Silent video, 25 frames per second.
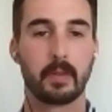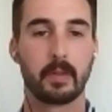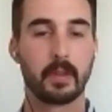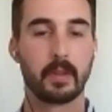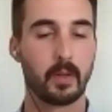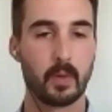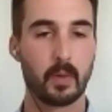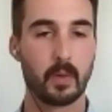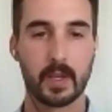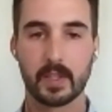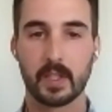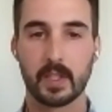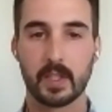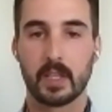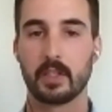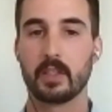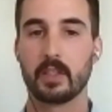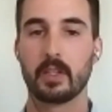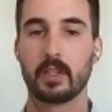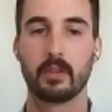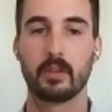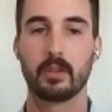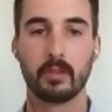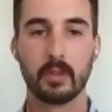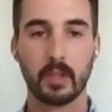but the ones that
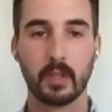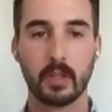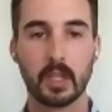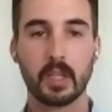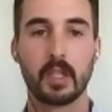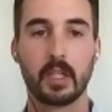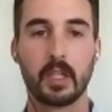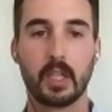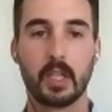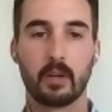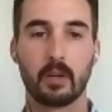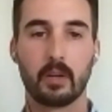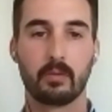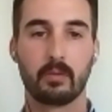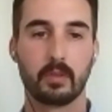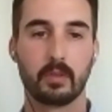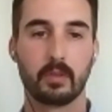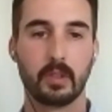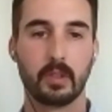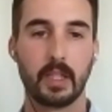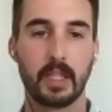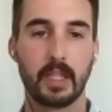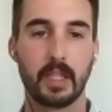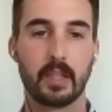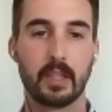do,
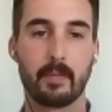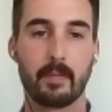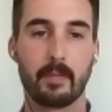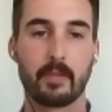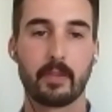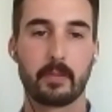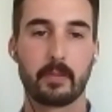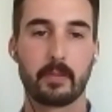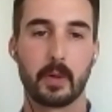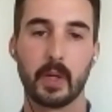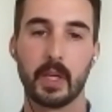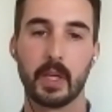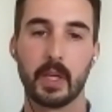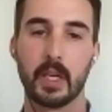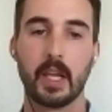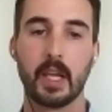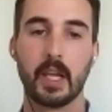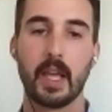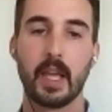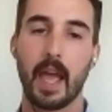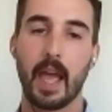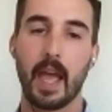lead them through it.